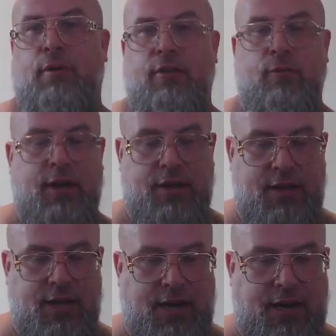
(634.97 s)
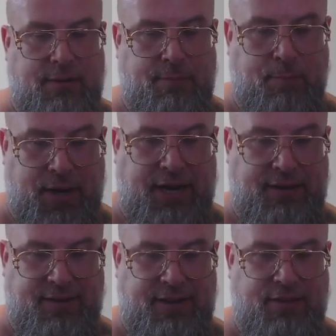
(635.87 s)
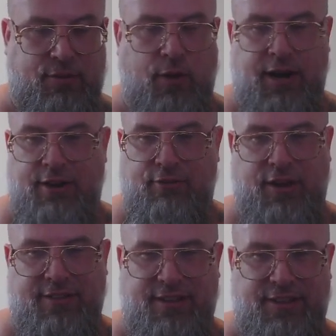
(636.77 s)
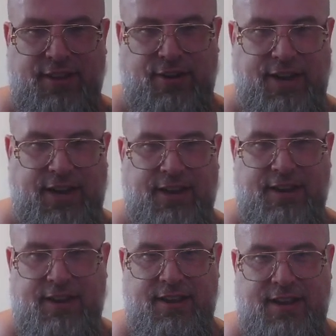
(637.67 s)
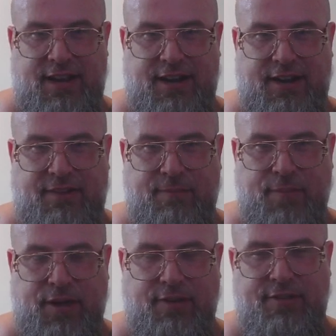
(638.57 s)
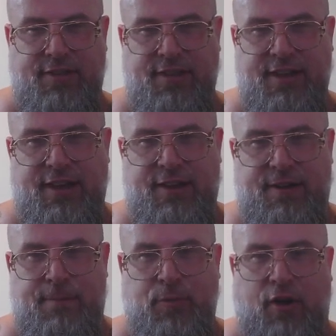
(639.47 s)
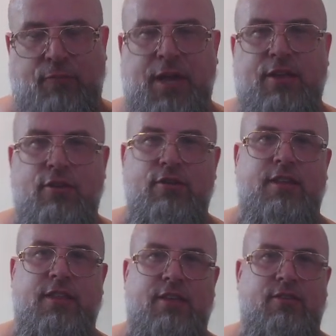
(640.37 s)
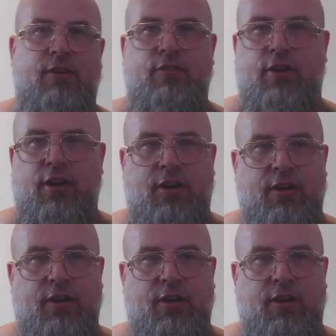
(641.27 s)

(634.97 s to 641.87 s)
by the way, but it's quite interesting that because I've been using this. So I've got